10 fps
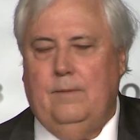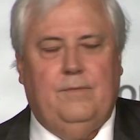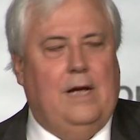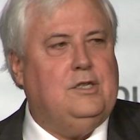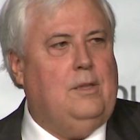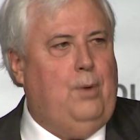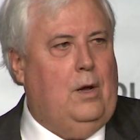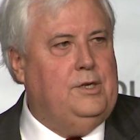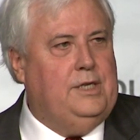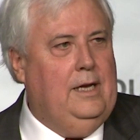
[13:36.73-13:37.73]
That's the
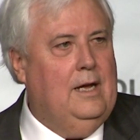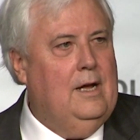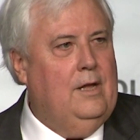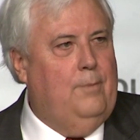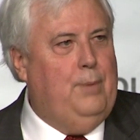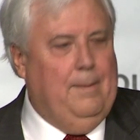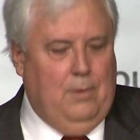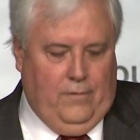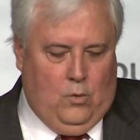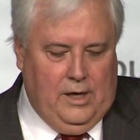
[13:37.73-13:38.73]
policy the people
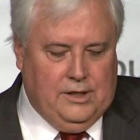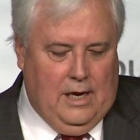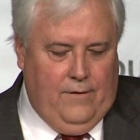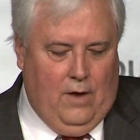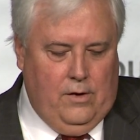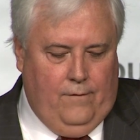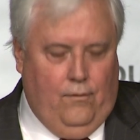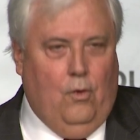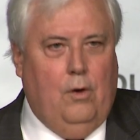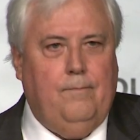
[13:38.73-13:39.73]
of Queensland voted
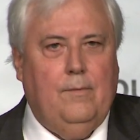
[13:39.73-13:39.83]
for.